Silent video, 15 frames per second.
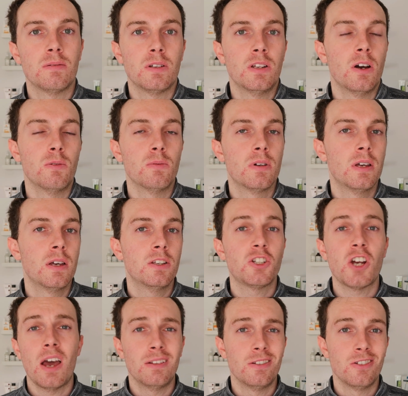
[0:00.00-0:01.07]
you know,
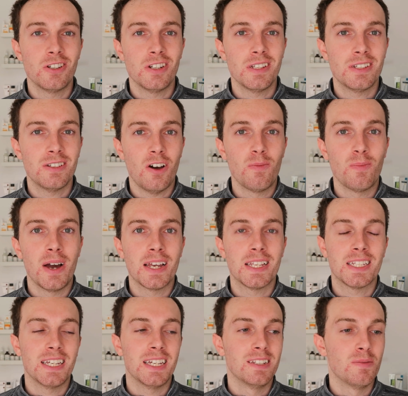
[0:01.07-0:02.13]
challenges on my
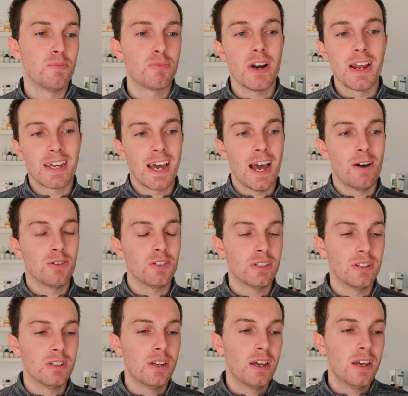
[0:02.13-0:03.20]
skin and breakouts
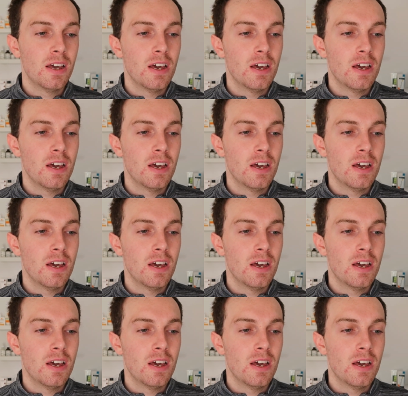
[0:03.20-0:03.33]
and